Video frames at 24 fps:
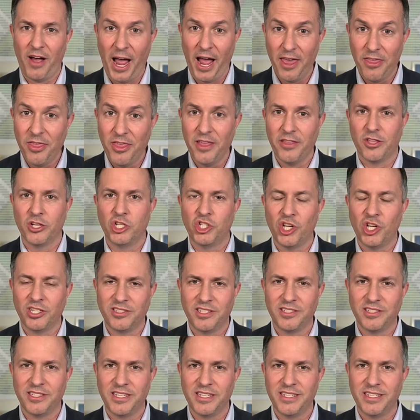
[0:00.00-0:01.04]
I think, the
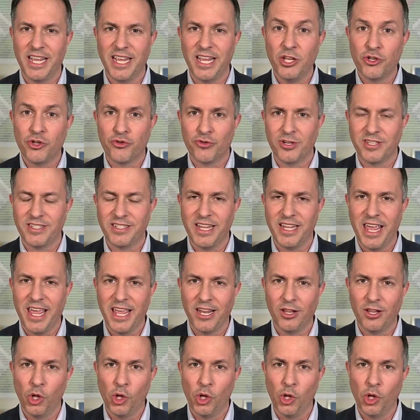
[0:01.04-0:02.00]
justices' interest in